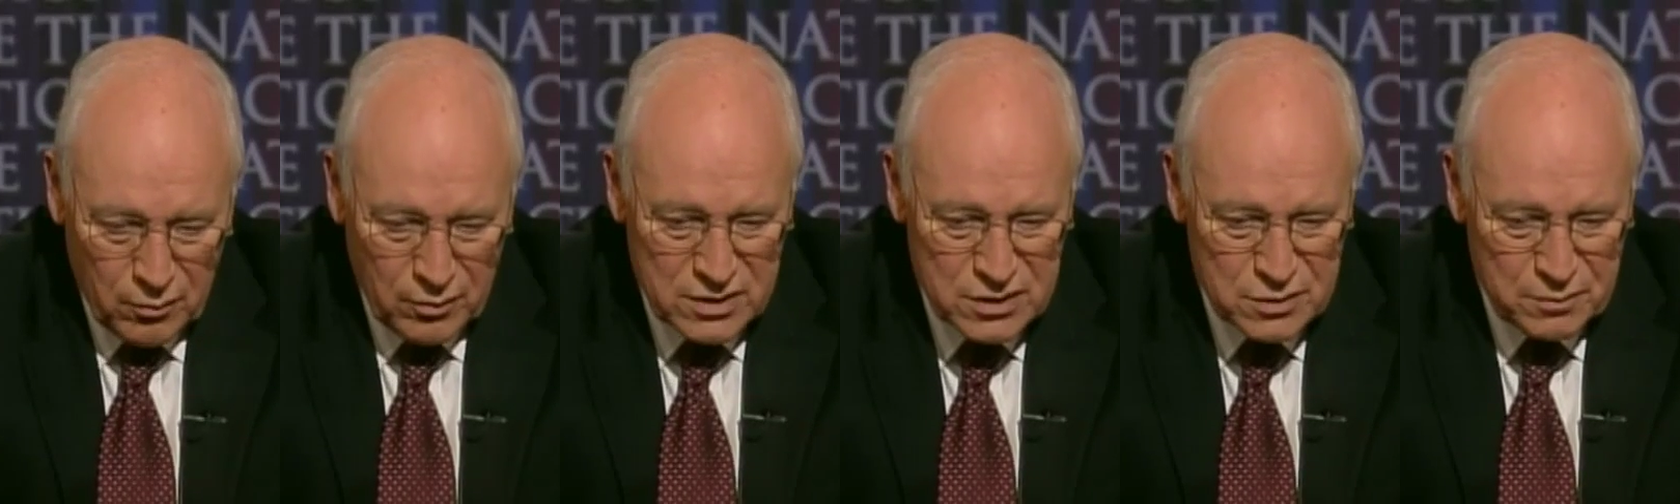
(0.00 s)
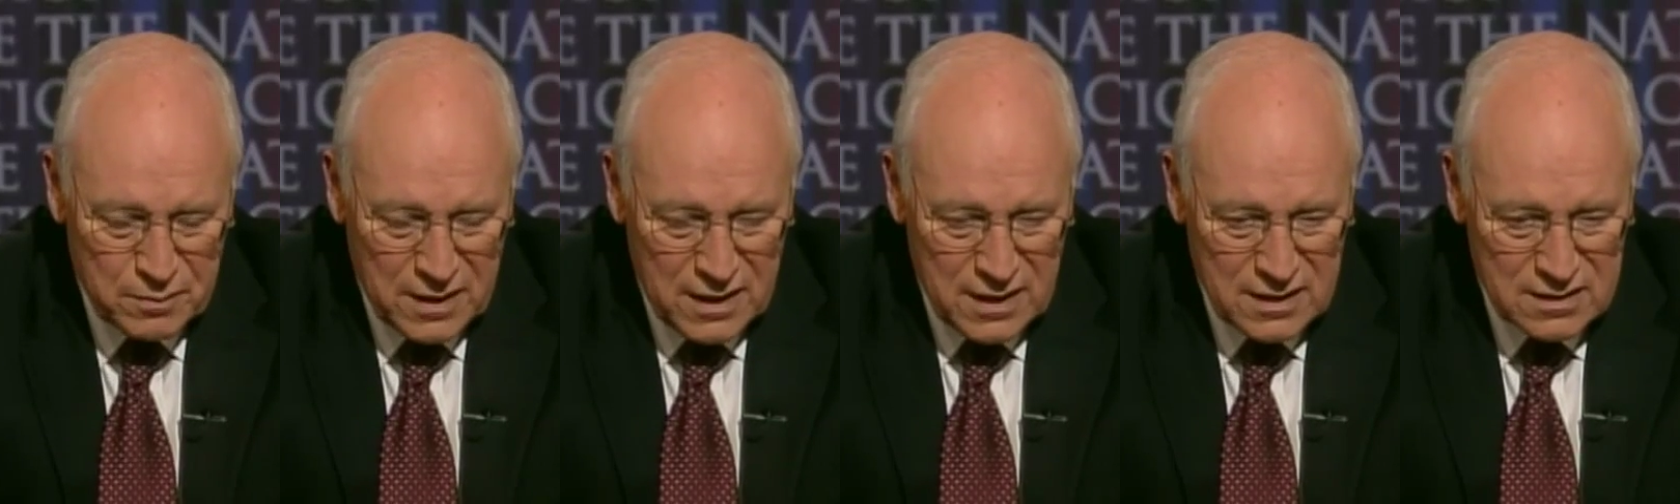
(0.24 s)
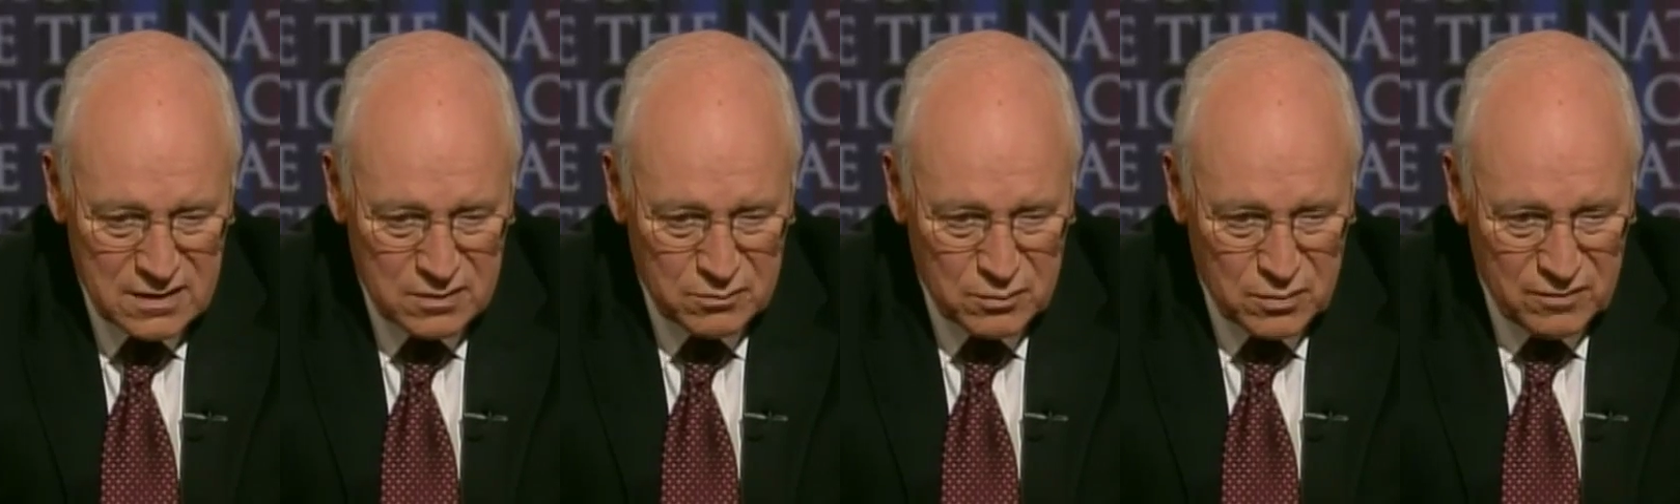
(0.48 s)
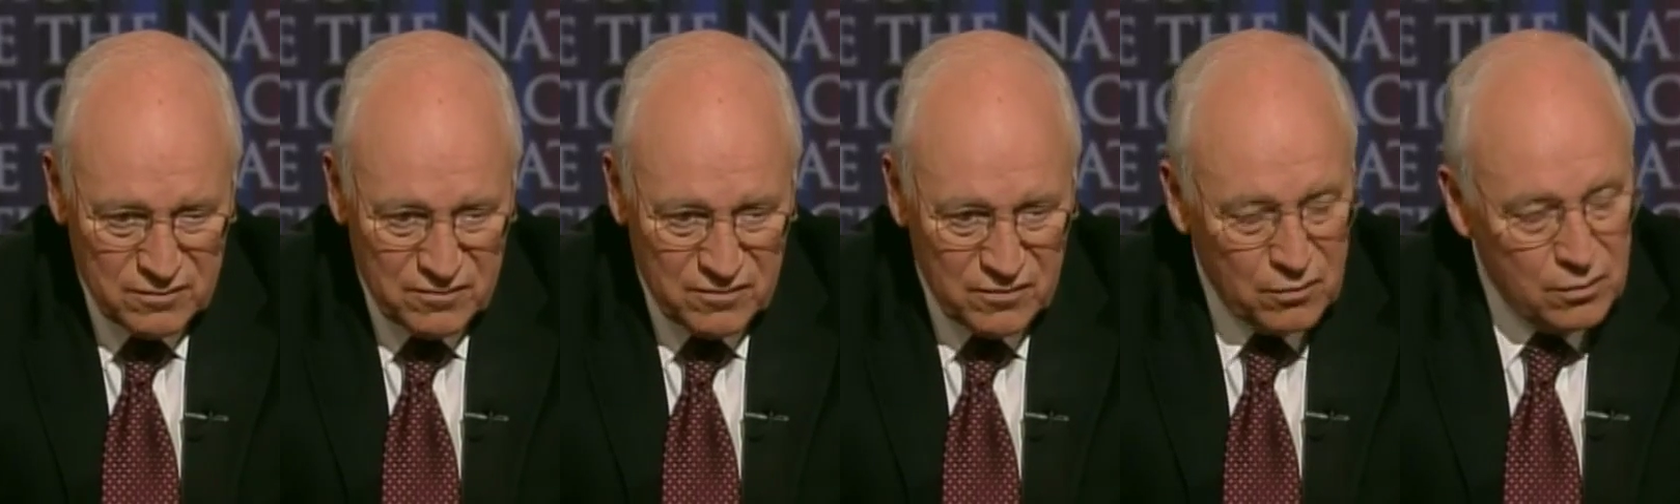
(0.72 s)

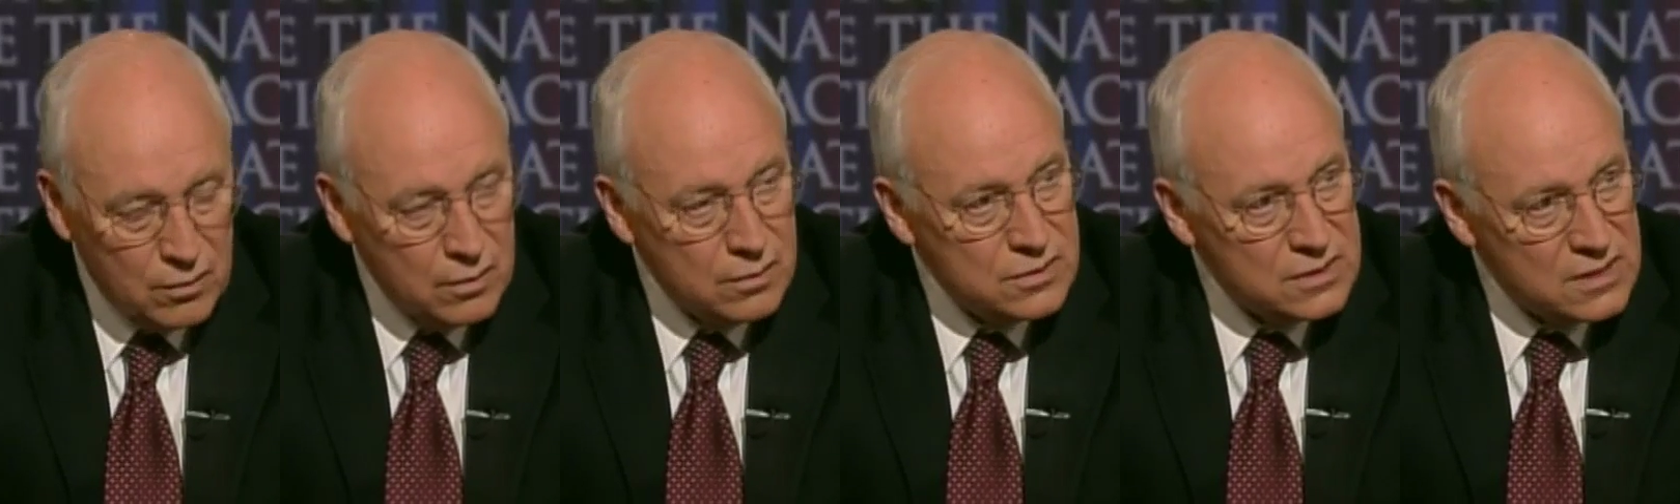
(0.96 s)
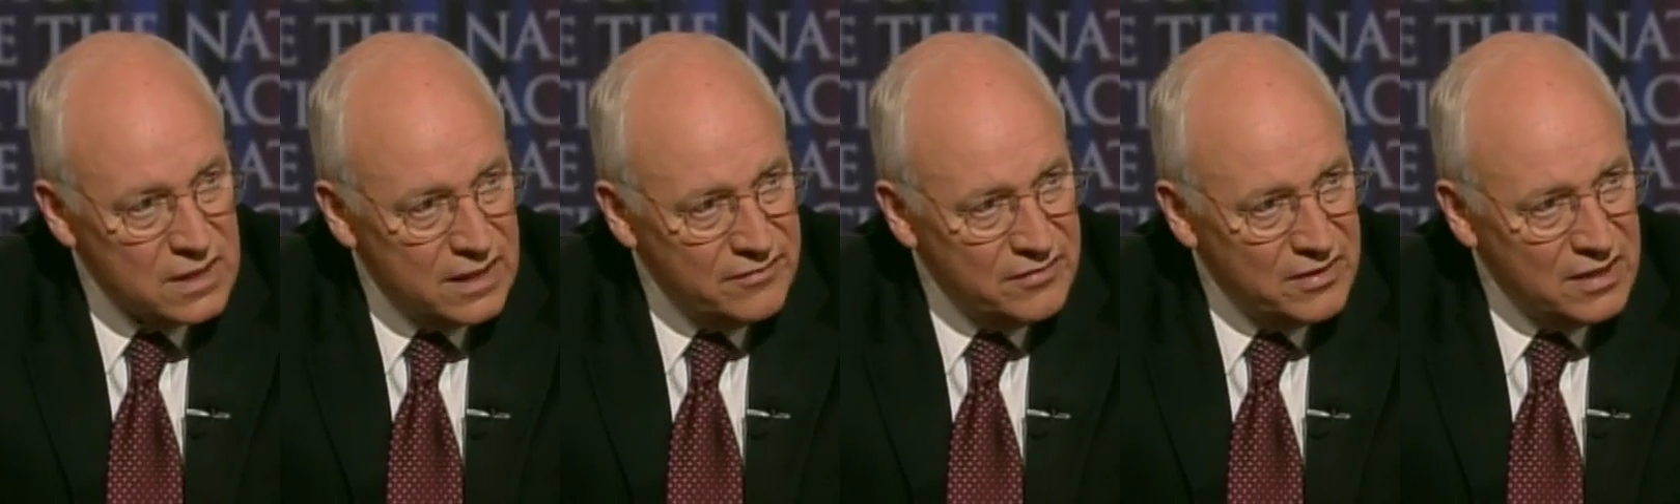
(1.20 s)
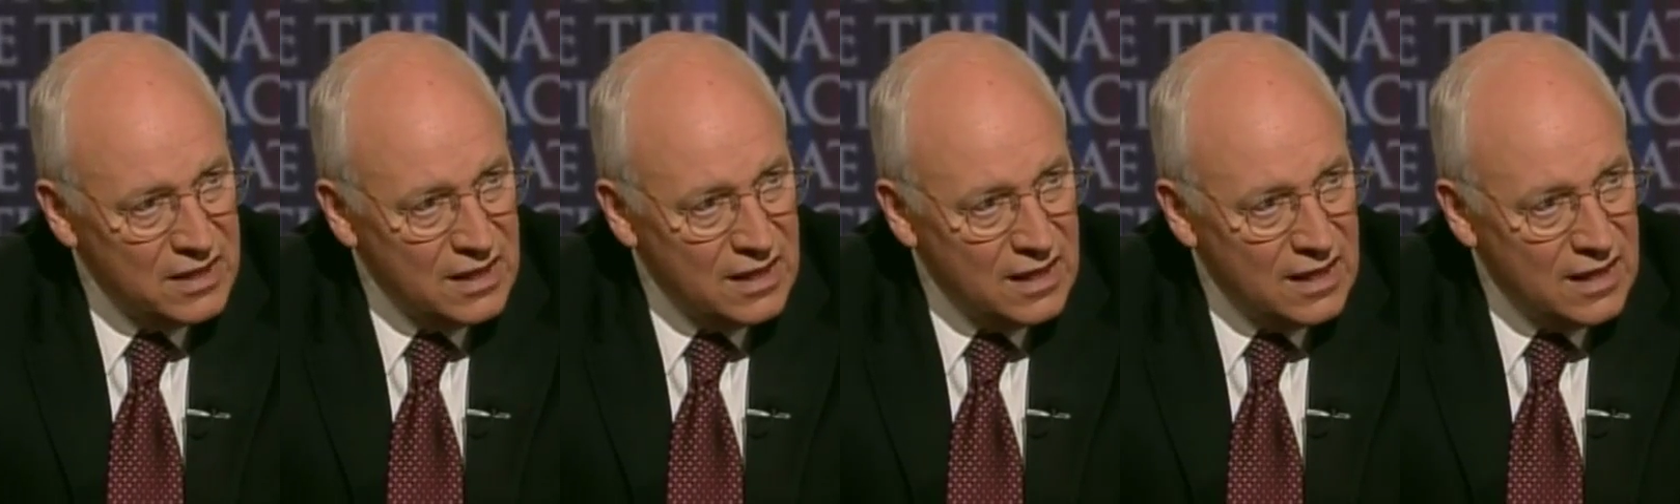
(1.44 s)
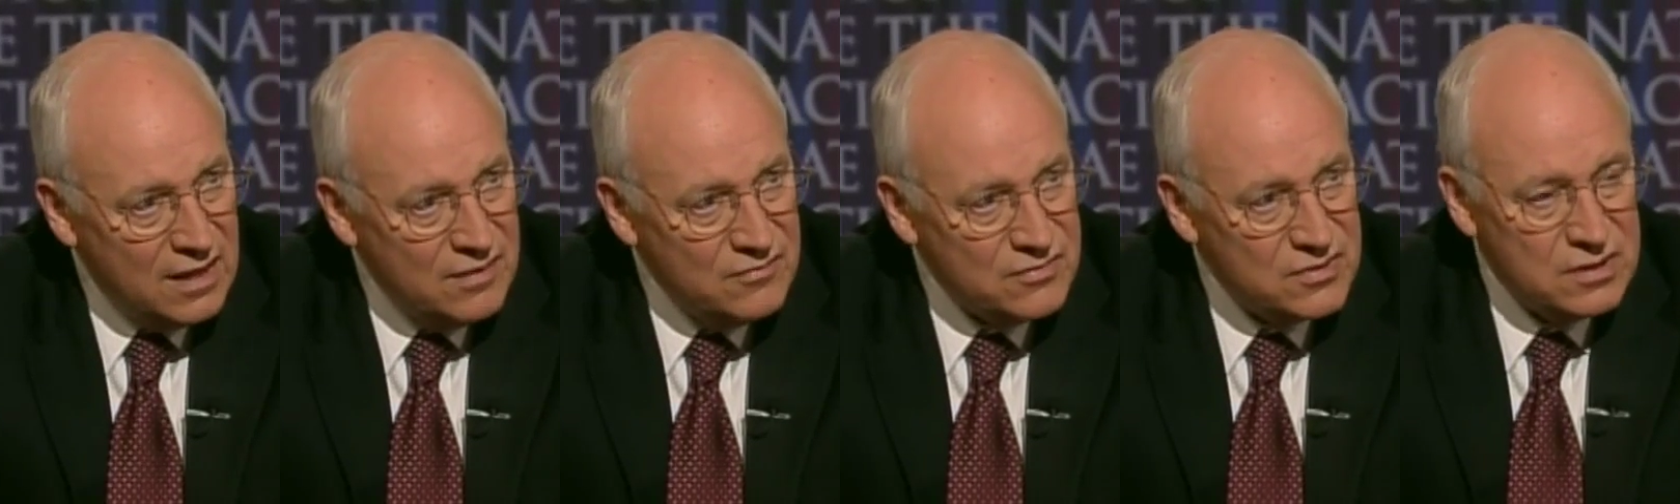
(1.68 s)
responsible for saving
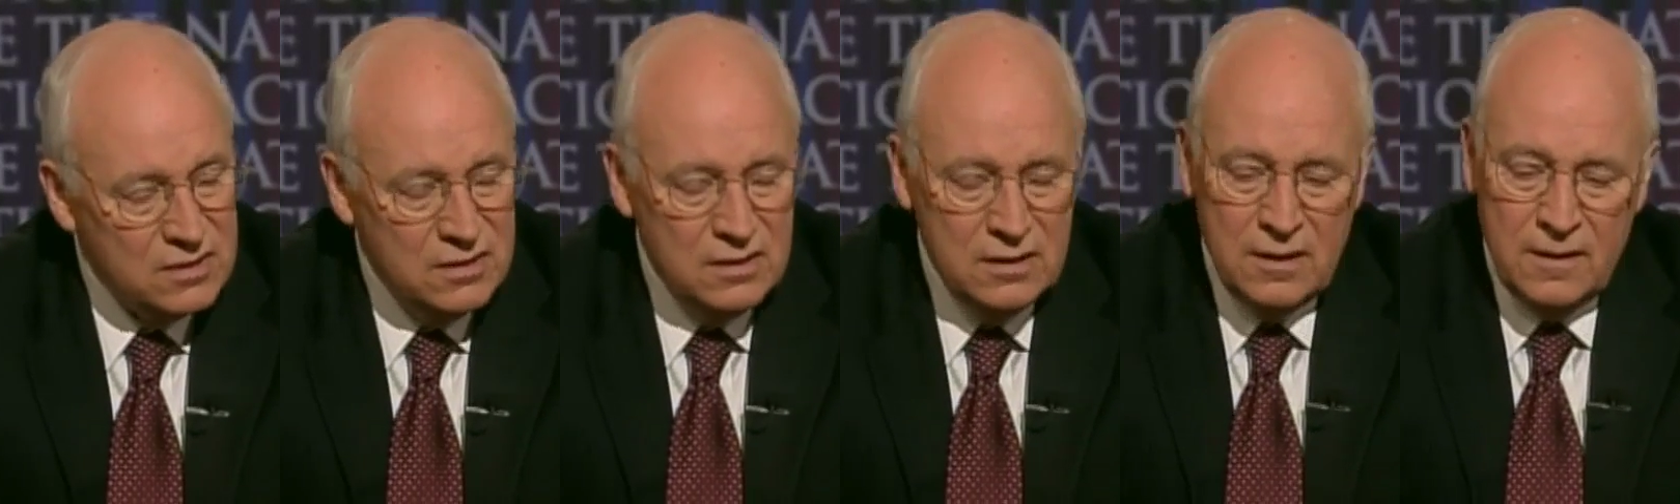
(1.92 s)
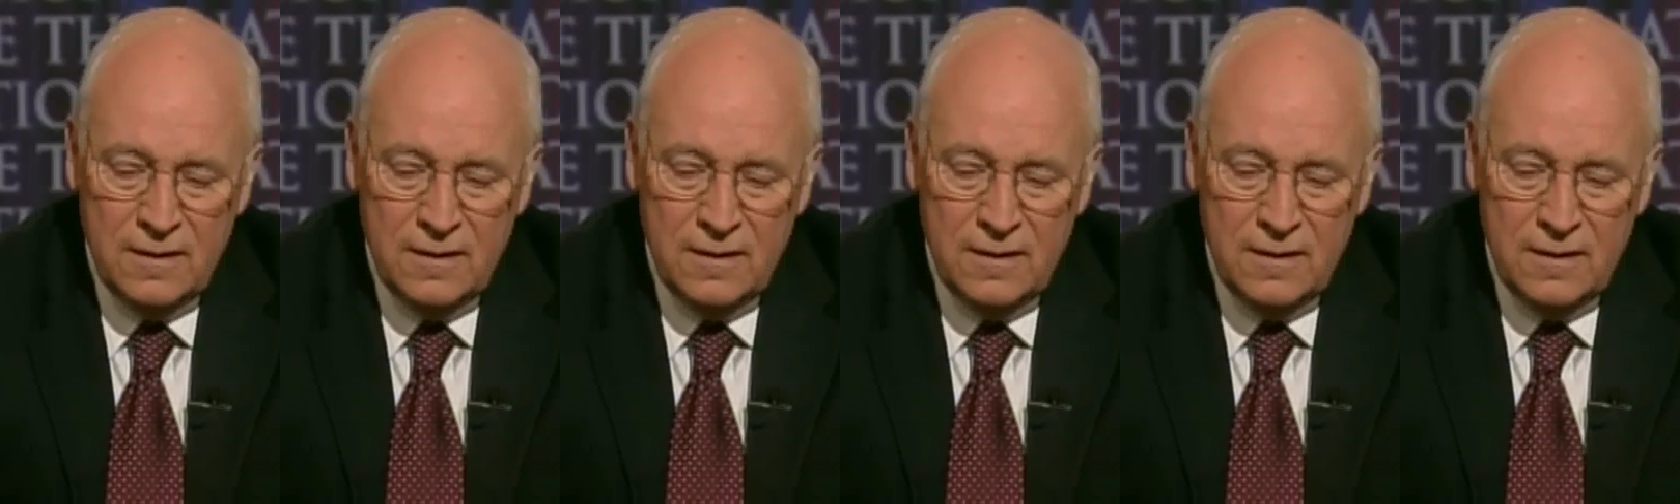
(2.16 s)
lives,